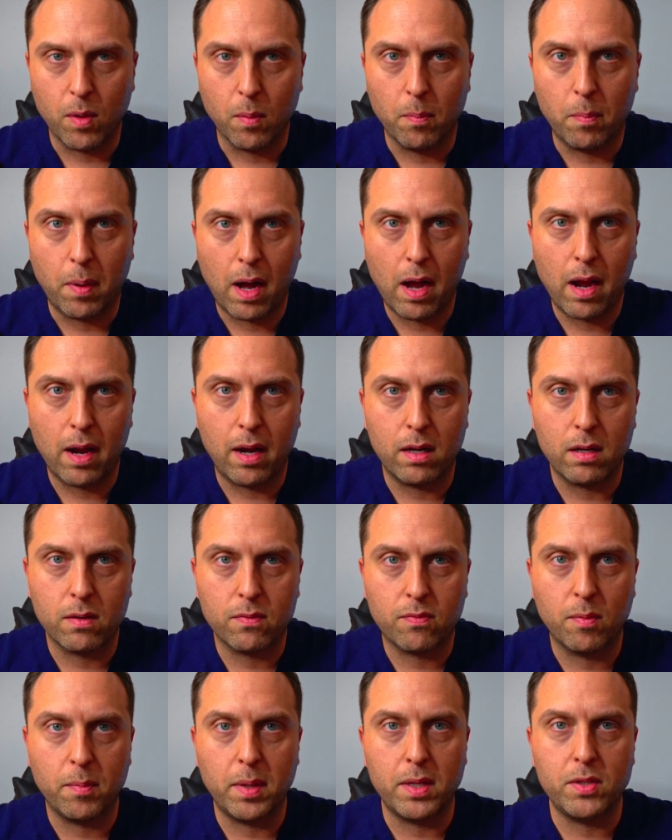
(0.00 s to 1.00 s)
you're buying
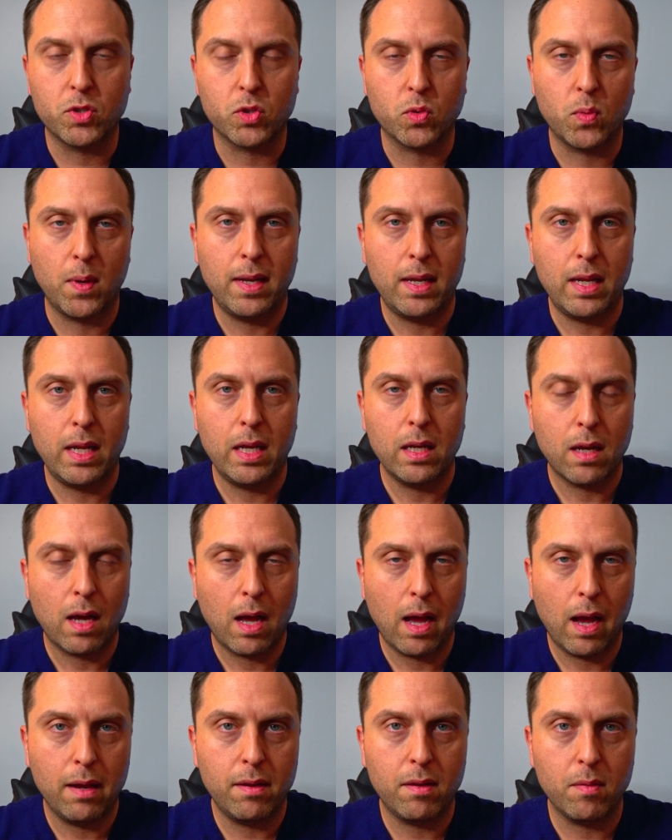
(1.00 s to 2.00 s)
from a trendy,
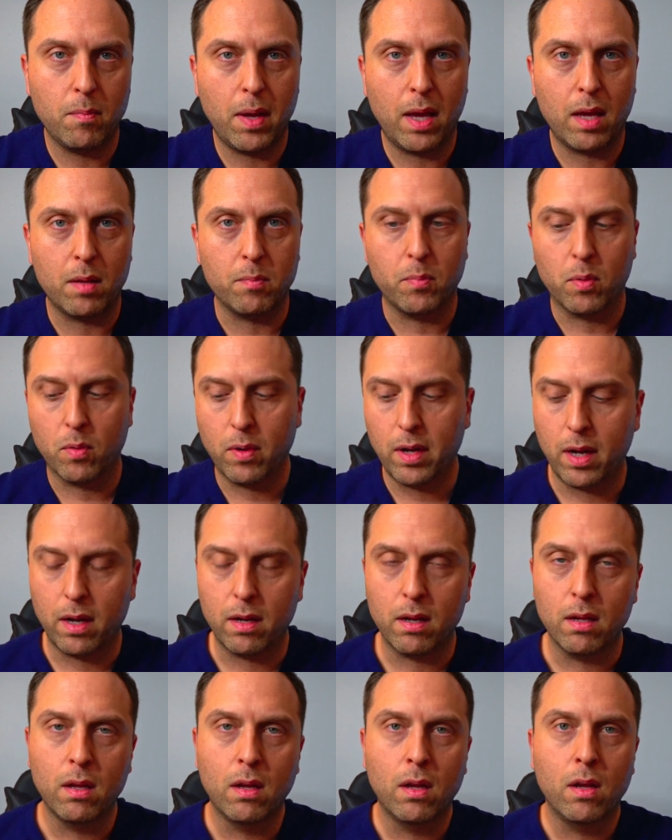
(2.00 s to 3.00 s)
high-demand
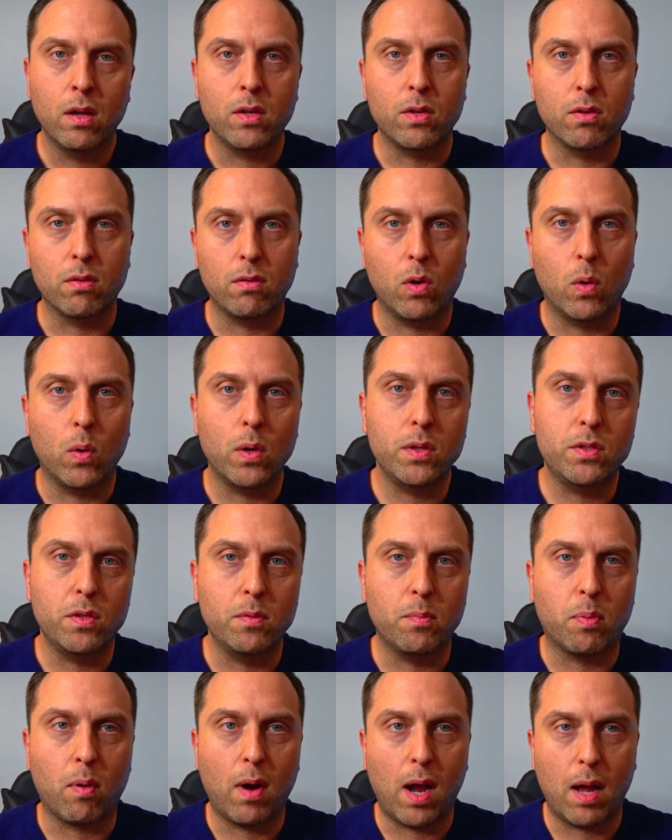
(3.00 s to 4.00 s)
breed, you're going
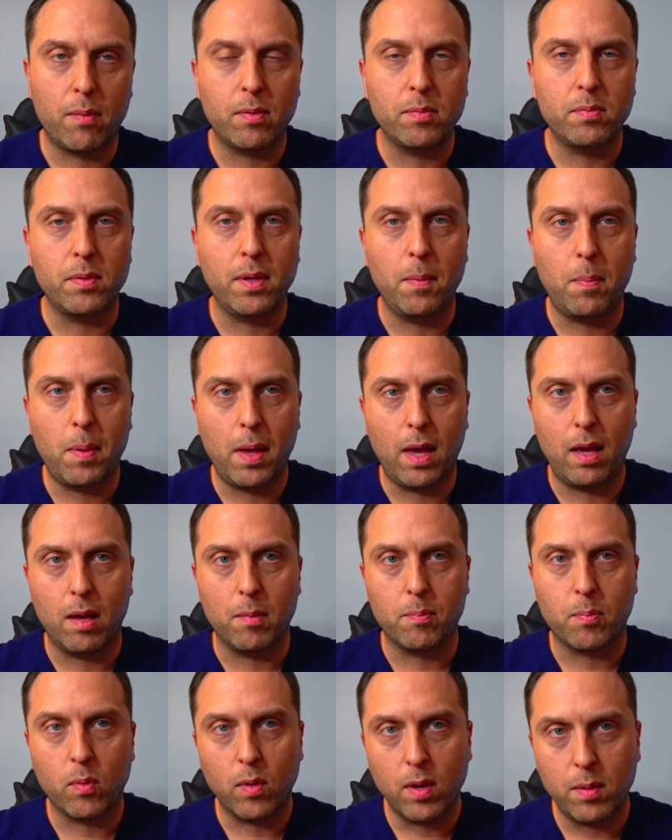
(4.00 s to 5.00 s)
to probably pay
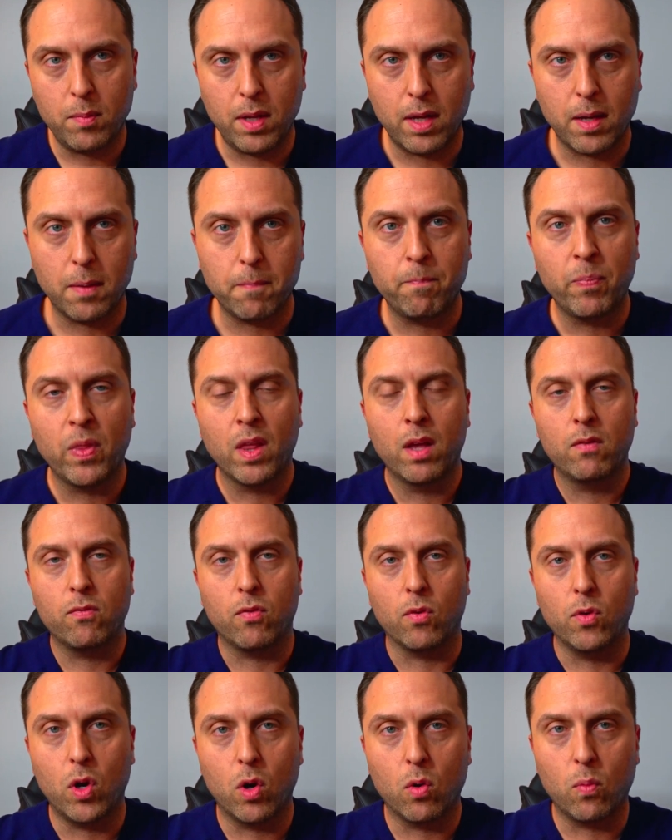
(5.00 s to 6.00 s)
a premium
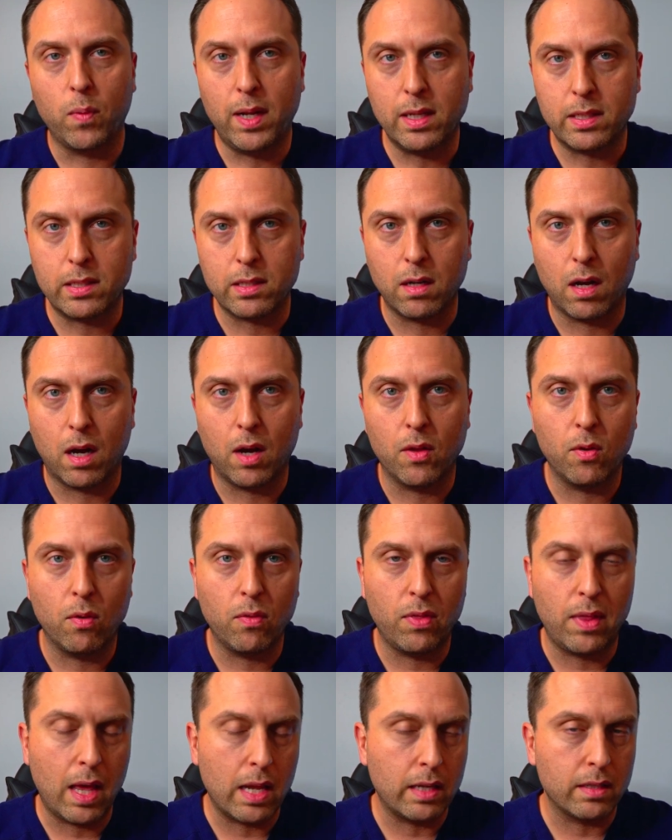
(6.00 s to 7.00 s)
for no reason other
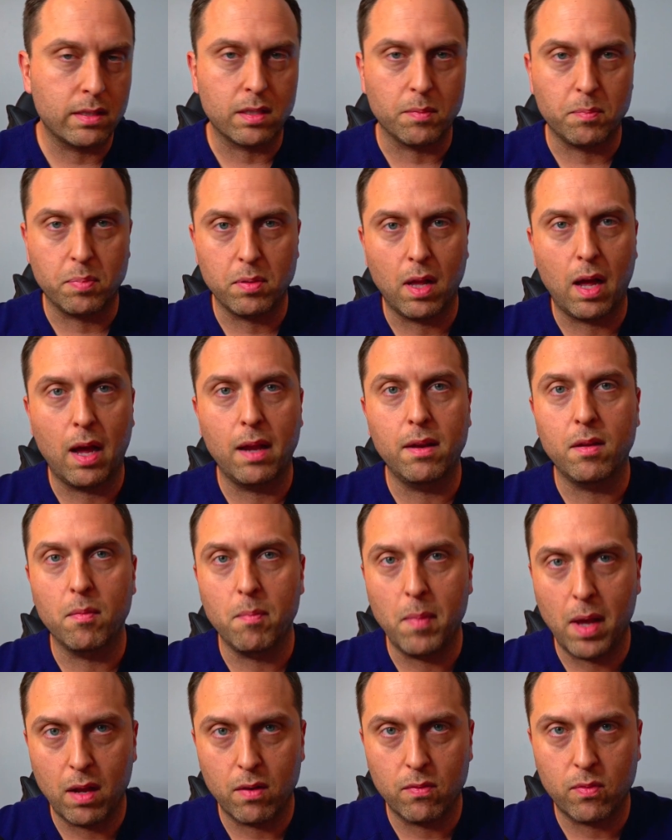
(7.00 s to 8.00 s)
than supply and
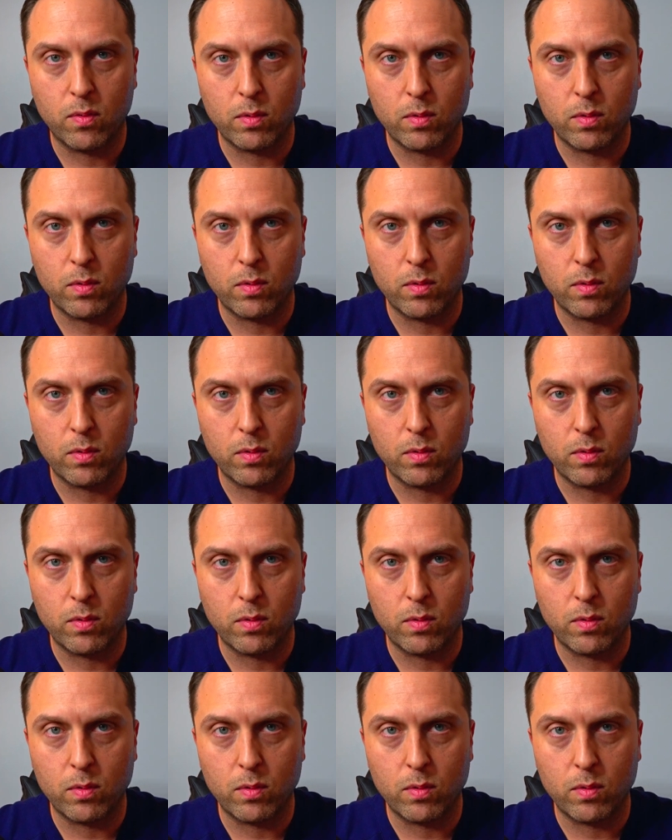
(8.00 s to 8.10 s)
demand